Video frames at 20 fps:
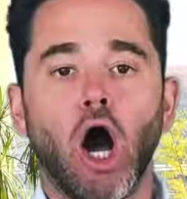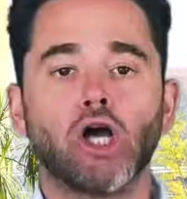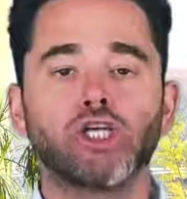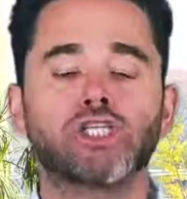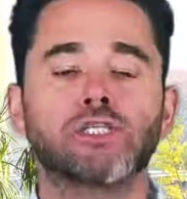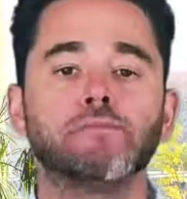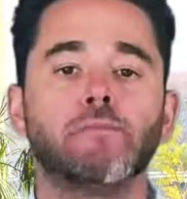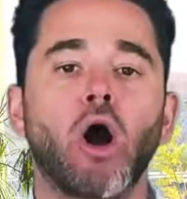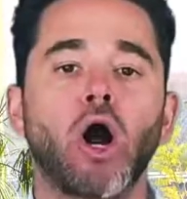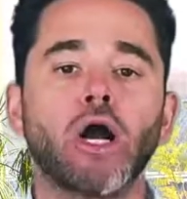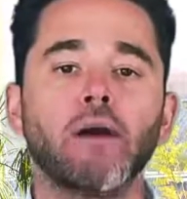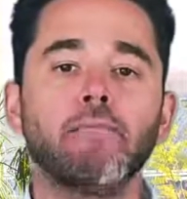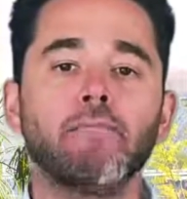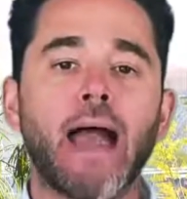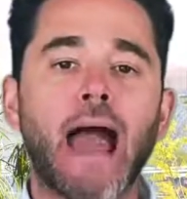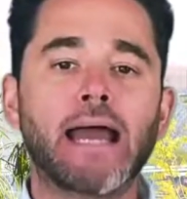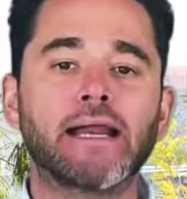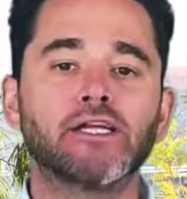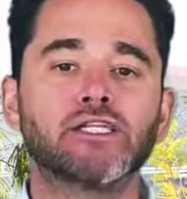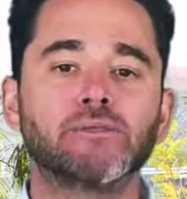a smart
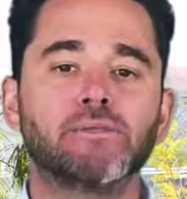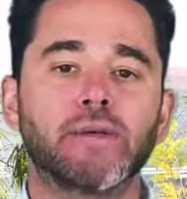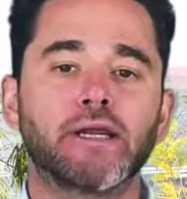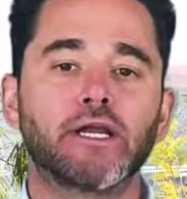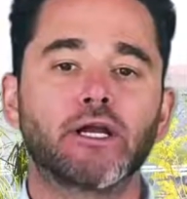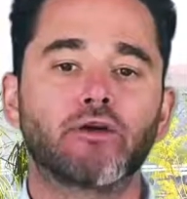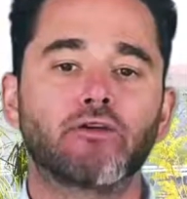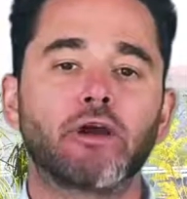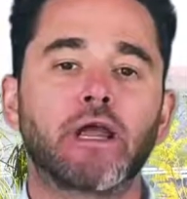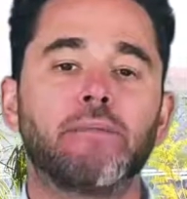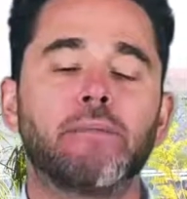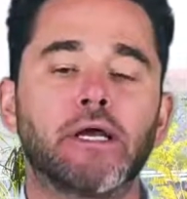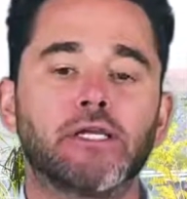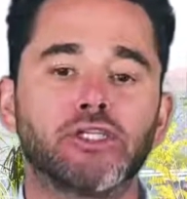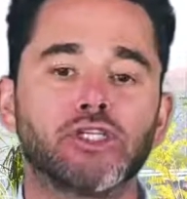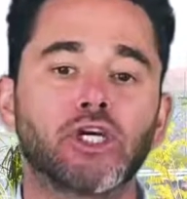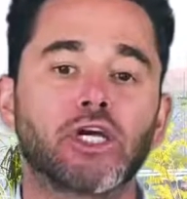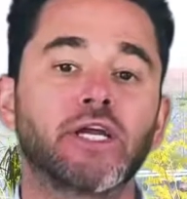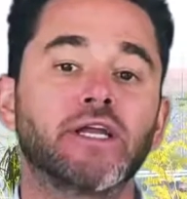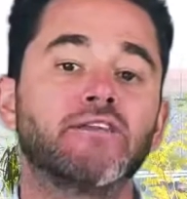management agreement
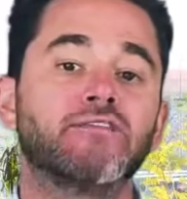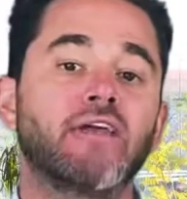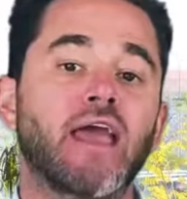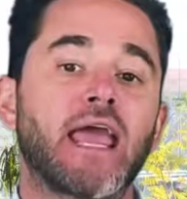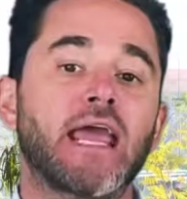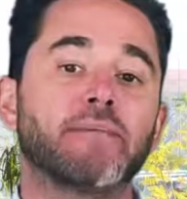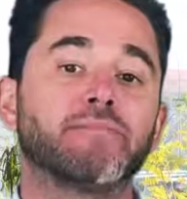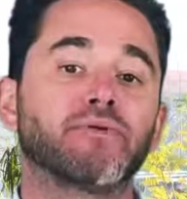should contain